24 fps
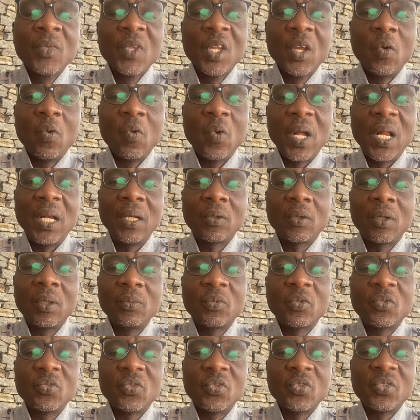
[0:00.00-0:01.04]
welcome
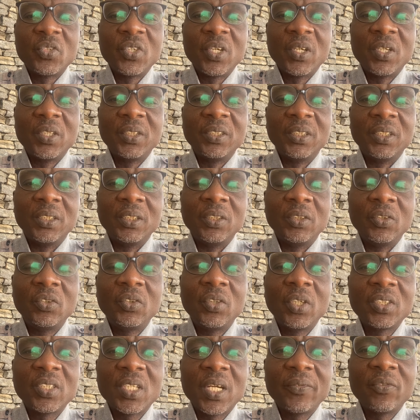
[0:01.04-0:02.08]
to sociology. You
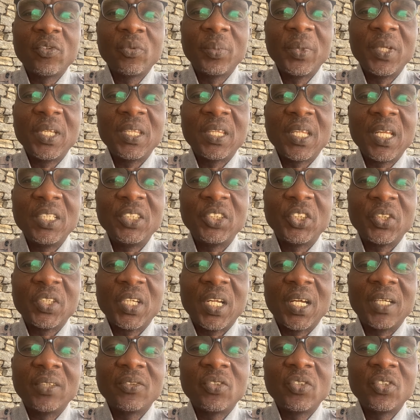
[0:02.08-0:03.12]
just have to be
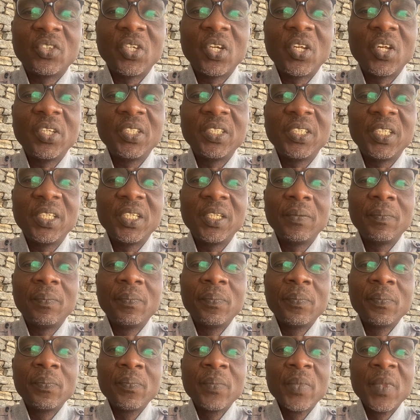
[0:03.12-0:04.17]
intentional. Sociology
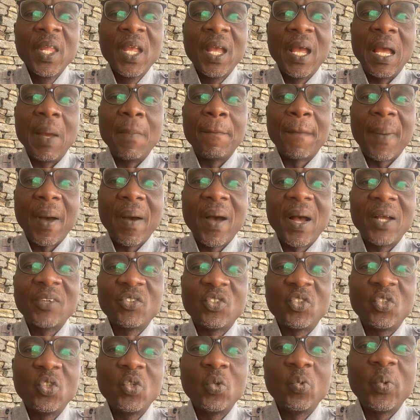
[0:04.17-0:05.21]

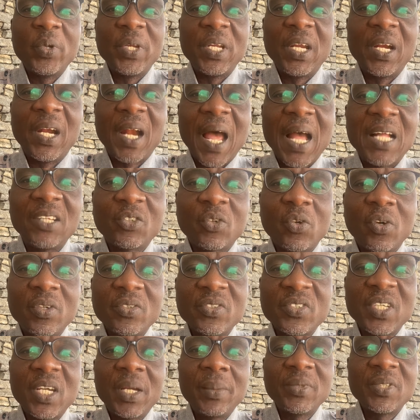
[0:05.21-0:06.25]
empowers you with the right
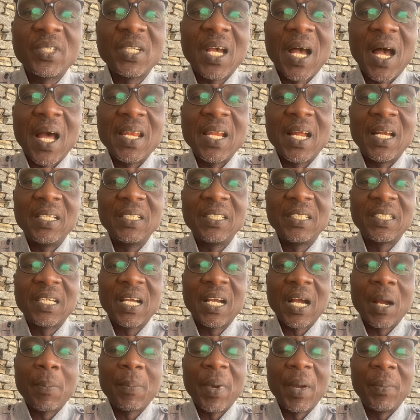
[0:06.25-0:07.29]
concepts, analytical
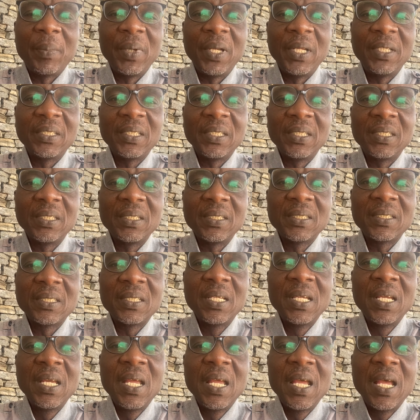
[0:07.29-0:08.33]
capabilities,
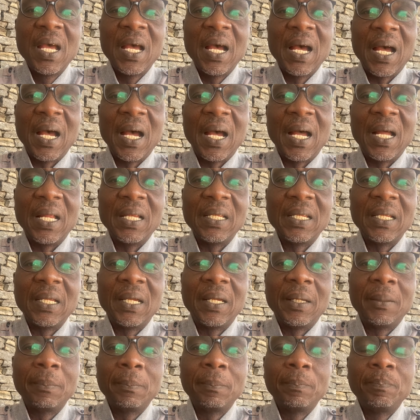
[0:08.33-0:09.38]

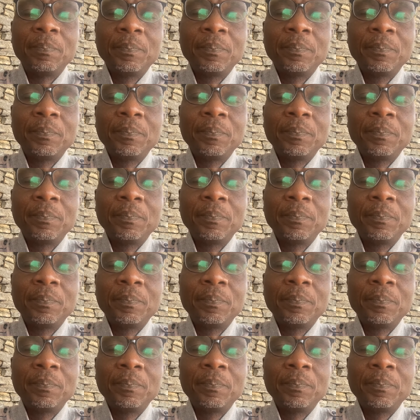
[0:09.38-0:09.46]
and